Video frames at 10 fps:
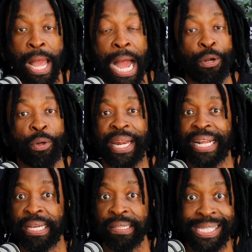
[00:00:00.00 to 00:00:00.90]
I know that I
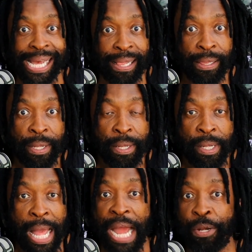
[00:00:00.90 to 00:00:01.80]
can sell.
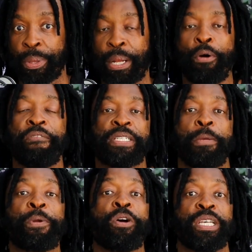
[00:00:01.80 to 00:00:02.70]
I know that
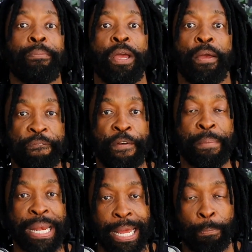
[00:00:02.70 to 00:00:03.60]
obviously because I'm a
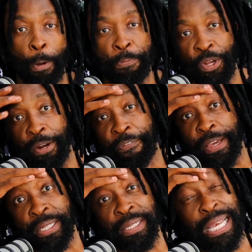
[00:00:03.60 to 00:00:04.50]
familiar and popular
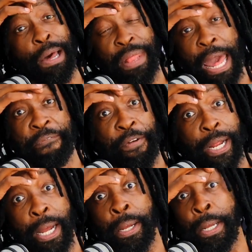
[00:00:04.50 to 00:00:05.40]
face in South
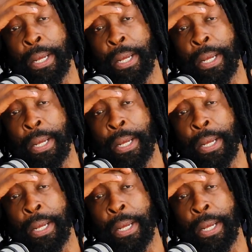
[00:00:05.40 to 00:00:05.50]
Africa,